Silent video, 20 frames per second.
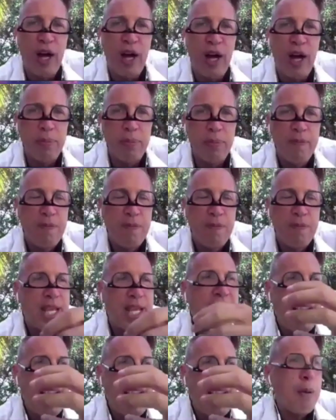of crime.
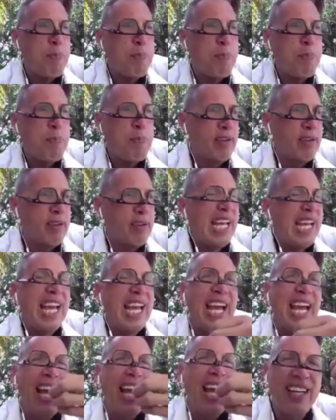It happened.
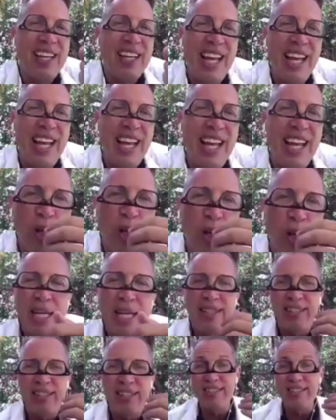And
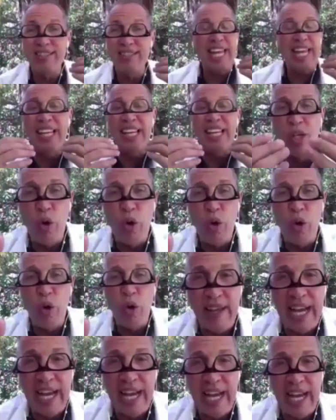Colombia doesn't
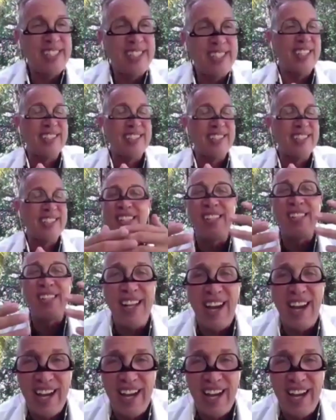ignore that. It doesn't
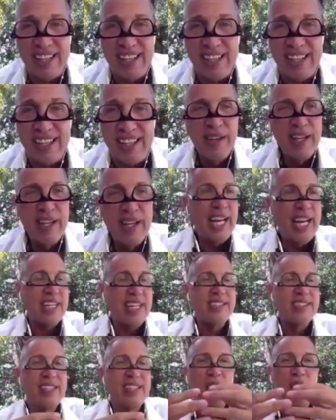deny it. It
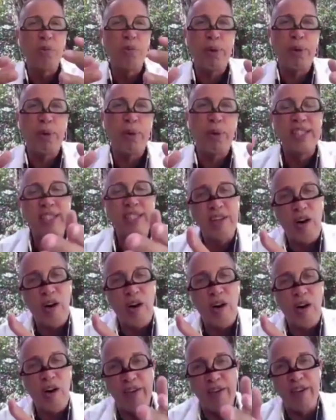has celebrations in
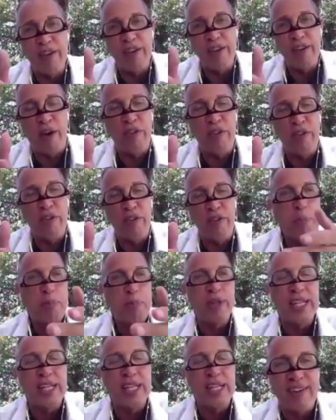honor of the
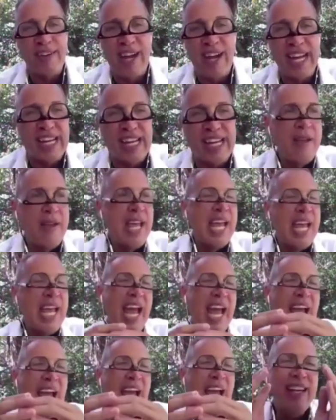people that died.
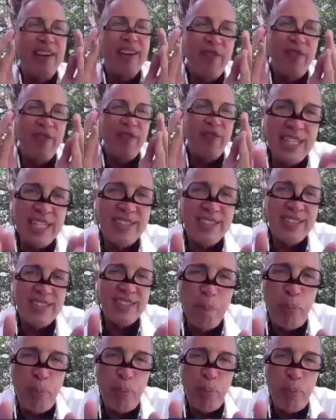And at
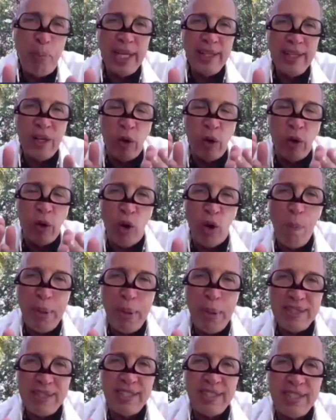some point,
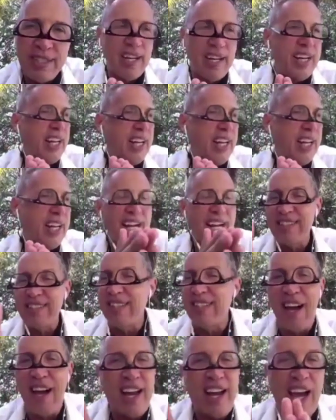Colombians decided
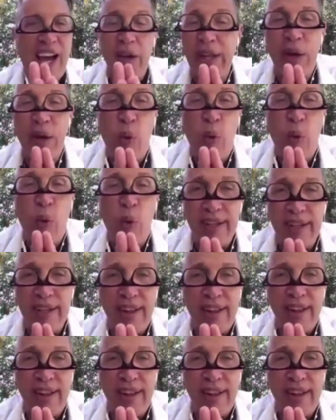that's not how they want to